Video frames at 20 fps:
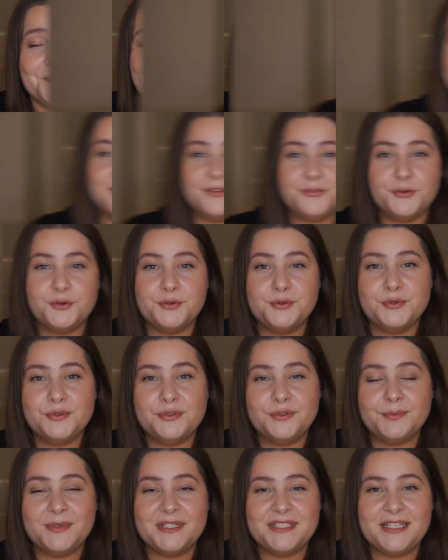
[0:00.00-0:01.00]
And if you're new
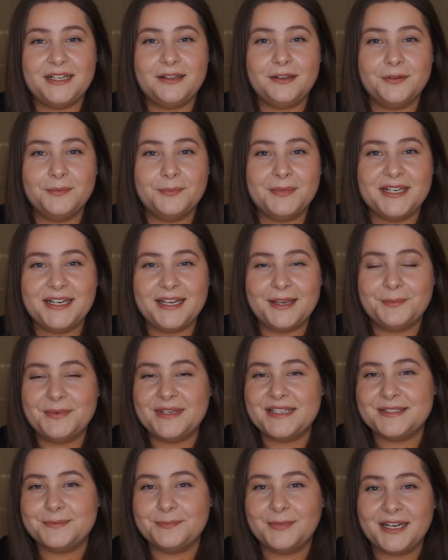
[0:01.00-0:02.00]
to my channel, my name
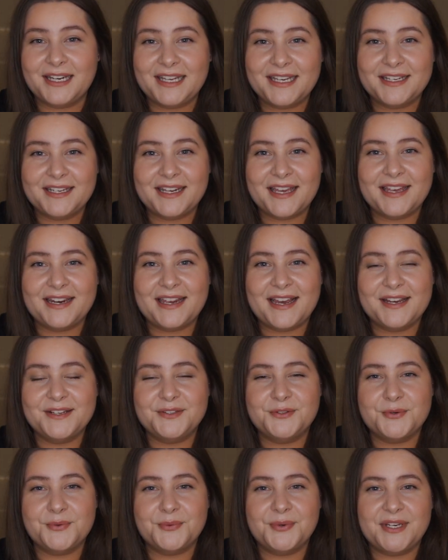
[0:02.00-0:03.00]
is Marlene, and I
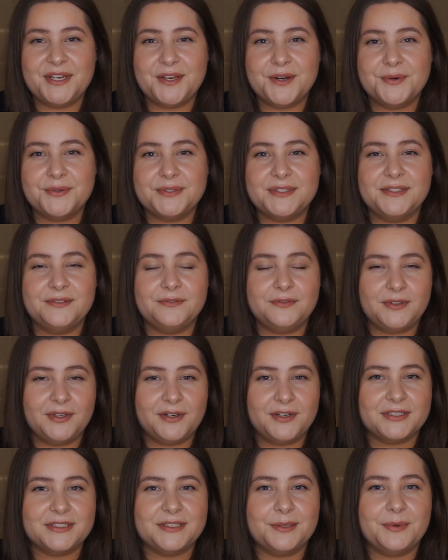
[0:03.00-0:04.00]
do videos and
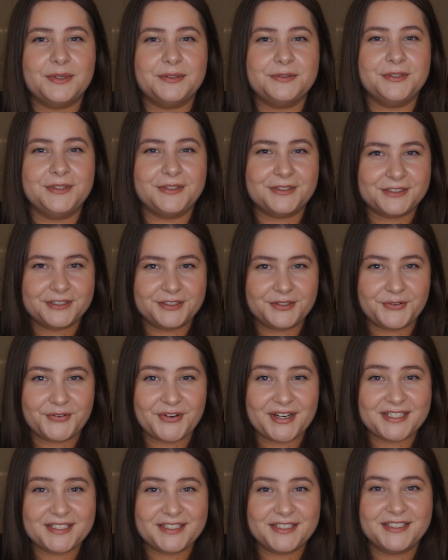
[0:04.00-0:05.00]
vlogs about luxury
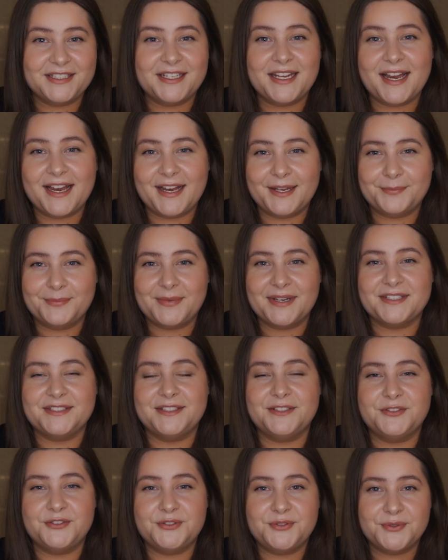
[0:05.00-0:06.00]
fashion,
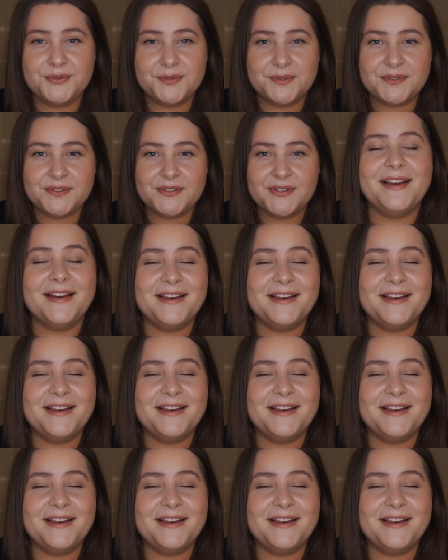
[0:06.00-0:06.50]
handbags and shoes,